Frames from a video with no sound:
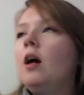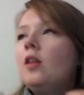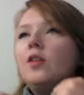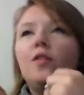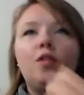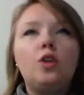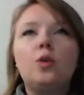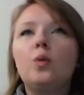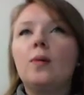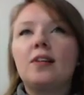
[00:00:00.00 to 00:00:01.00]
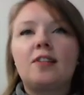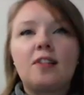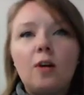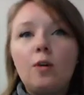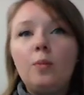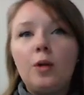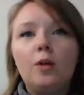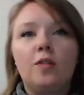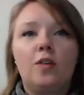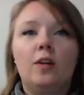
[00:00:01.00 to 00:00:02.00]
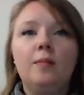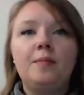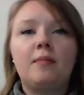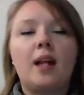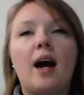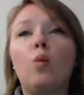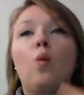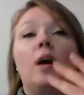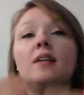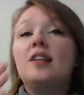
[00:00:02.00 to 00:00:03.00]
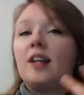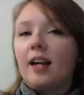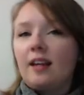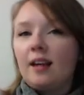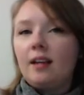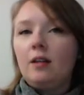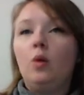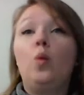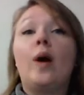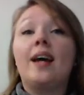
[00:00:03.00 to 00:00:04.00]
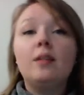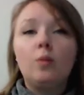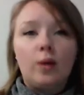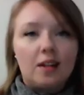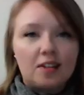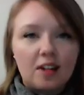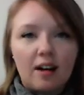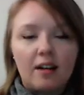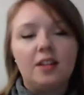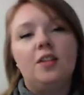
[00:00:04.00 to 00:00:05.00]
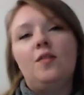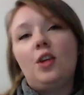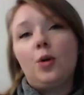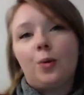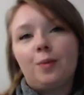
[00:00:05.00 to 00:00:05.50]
The view was so beautiful. I was hiking when we saw the view.